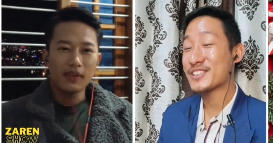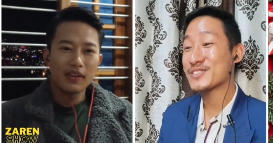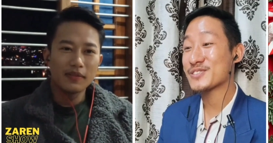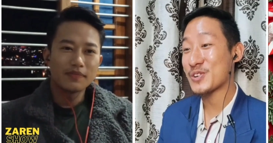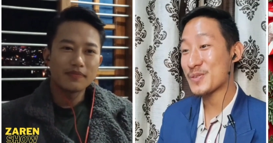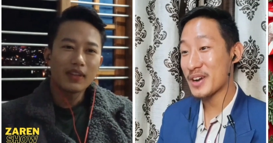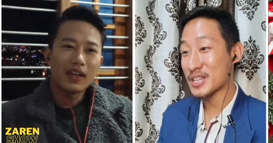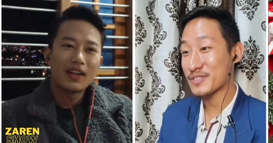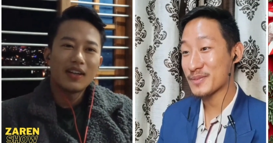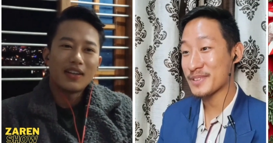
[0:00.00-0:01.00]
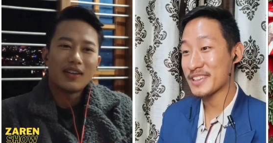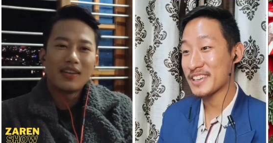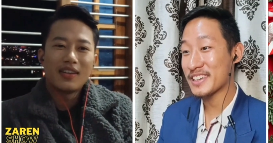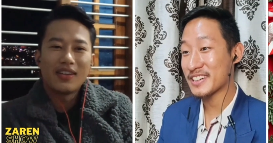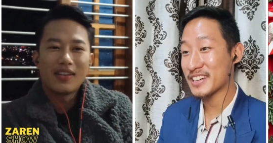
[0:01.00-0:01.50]
Speaker 1: Thank you so much for
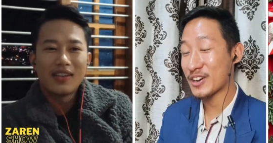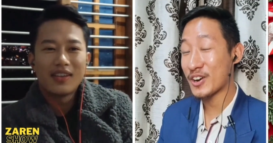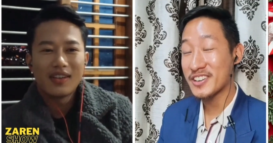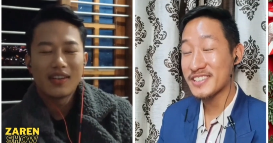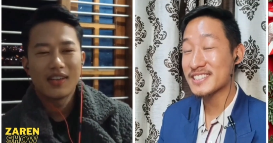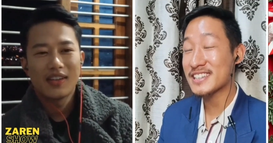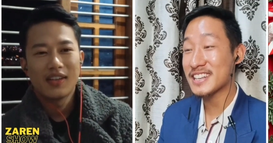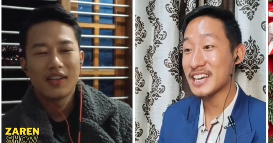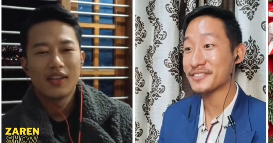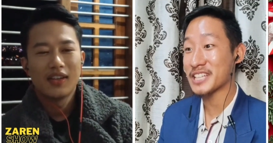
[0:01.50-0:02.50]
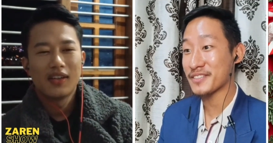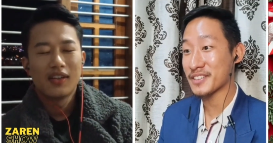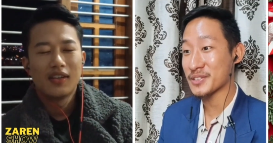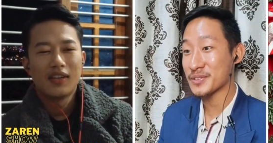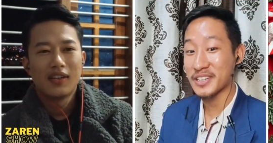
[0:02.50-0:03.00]
being here. I honestly loved
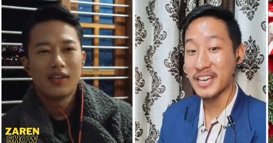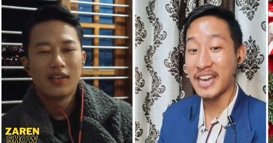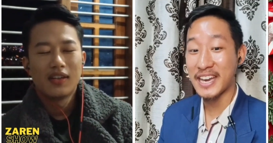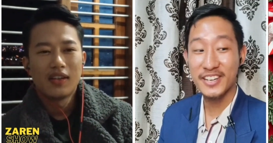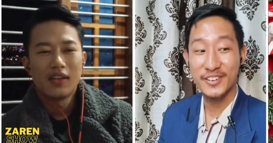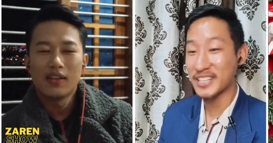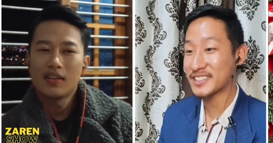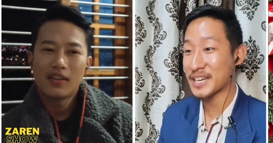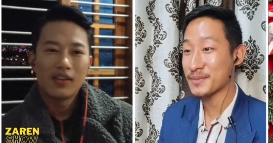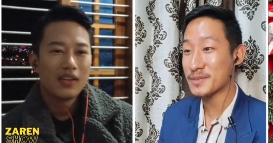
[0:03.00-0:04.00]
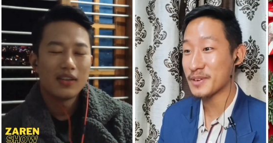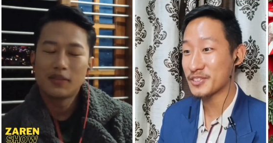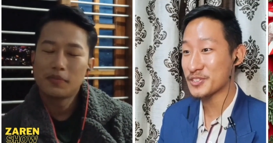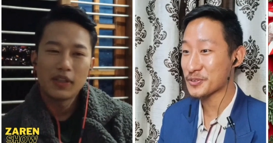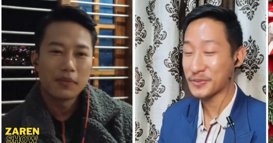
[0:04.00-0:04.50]
having you. Okay, I had a great time. What
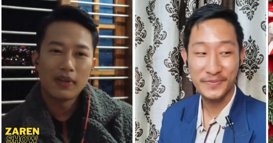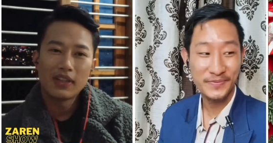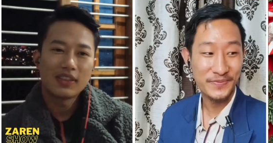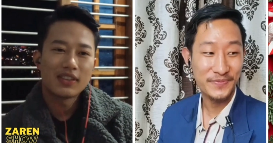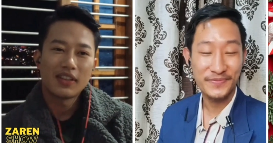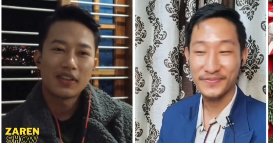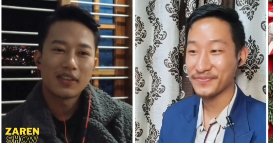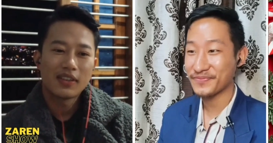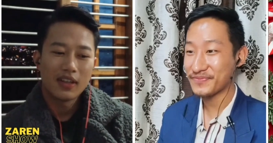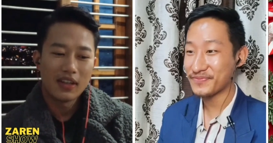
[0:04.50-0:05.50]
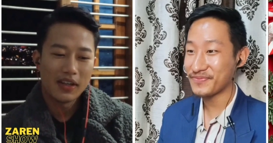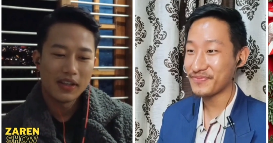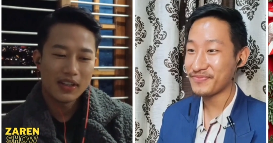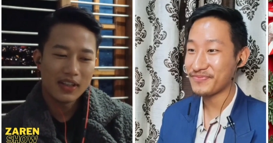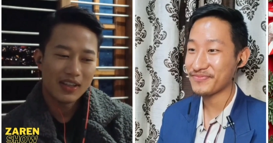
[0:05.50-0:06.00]
about it's you?
Speaker 2: Been a pleasure, Zaren.
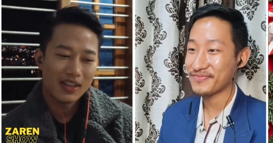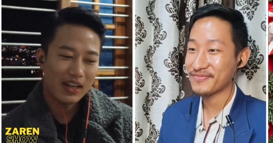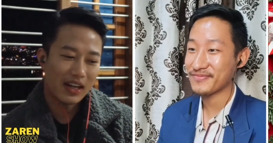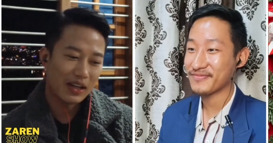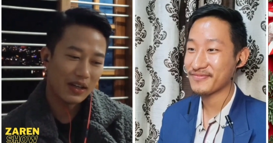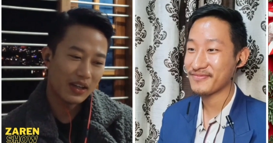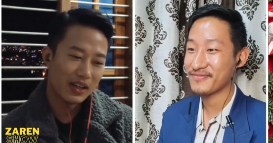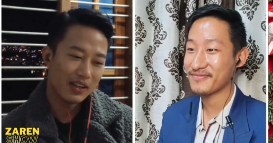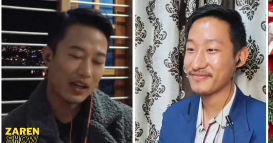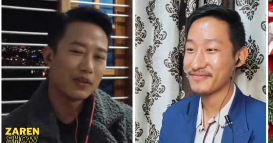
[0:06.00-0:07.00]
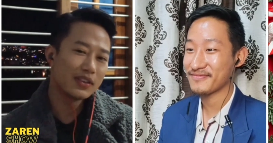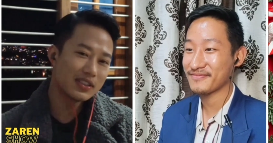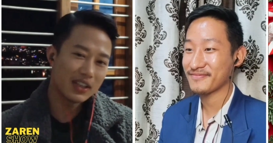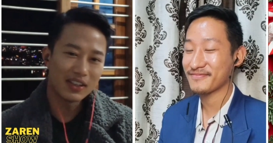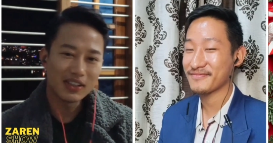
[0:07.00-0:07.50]
And I I will
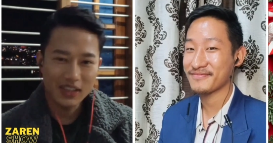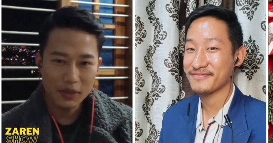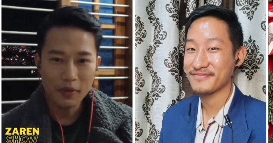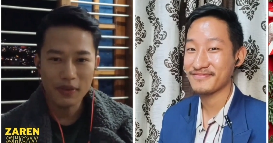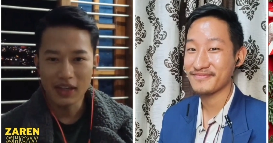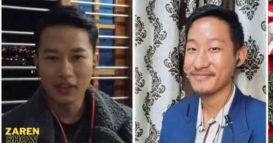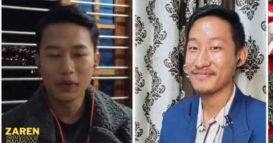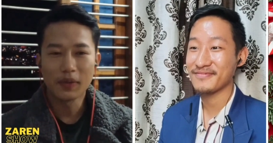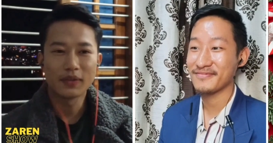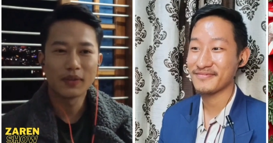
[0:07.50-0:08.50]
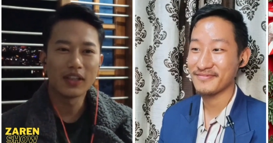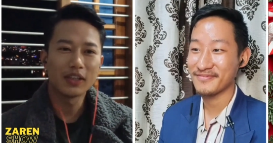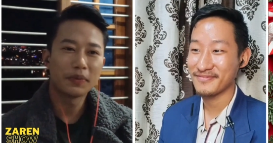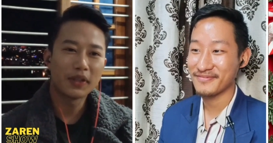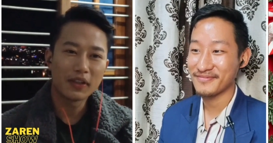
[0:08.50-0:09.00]
just take this time to thank you as well.
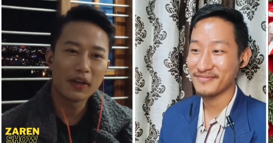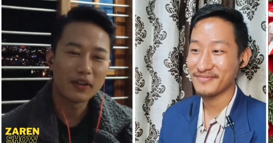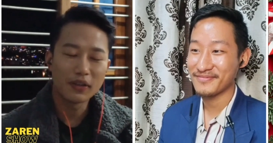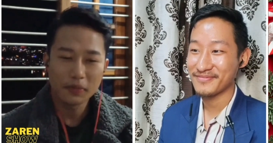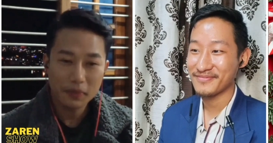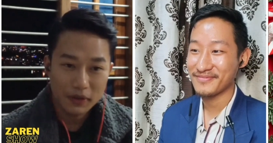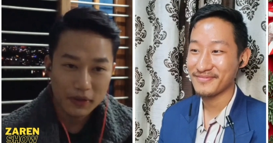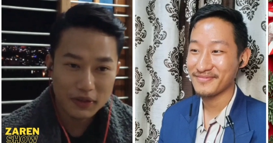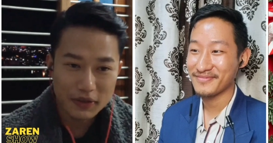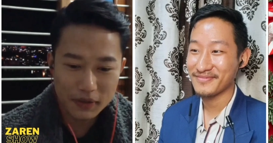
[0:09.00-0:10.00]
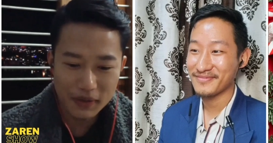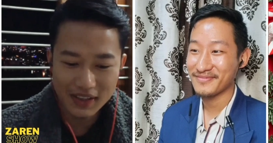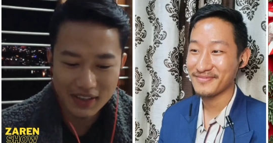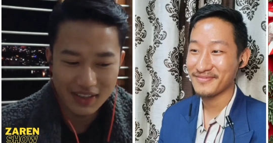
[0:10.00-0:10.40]
It's been an honor to be on your show,